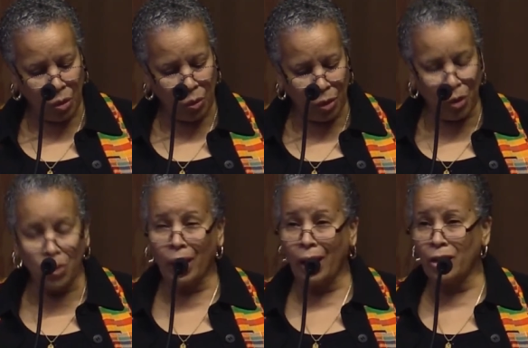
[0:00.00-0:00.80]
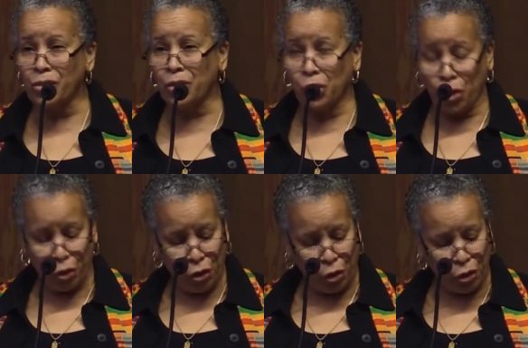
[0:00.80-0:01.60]
Will you ask your
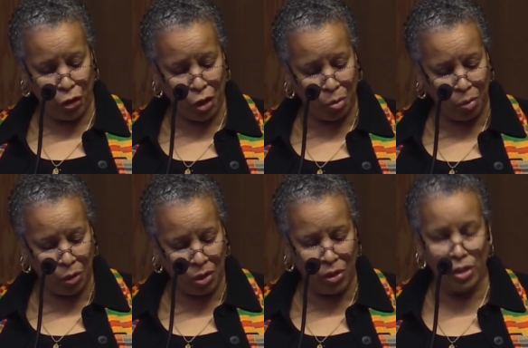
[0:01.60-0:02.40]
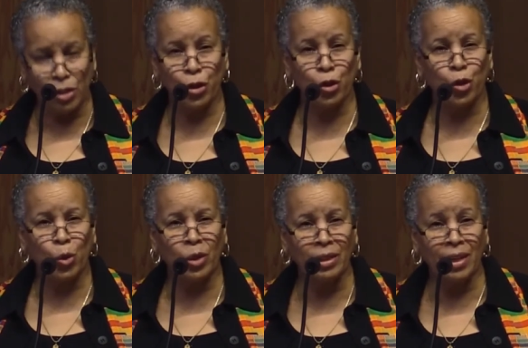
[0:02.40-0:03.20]
church community to
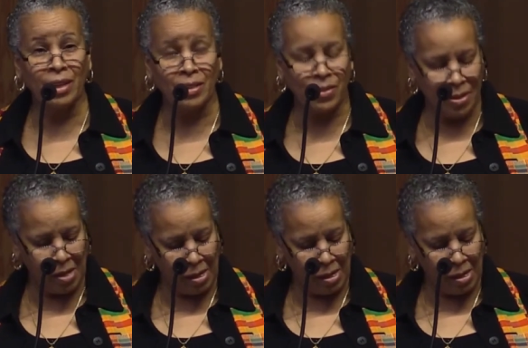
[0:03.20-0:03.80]
join us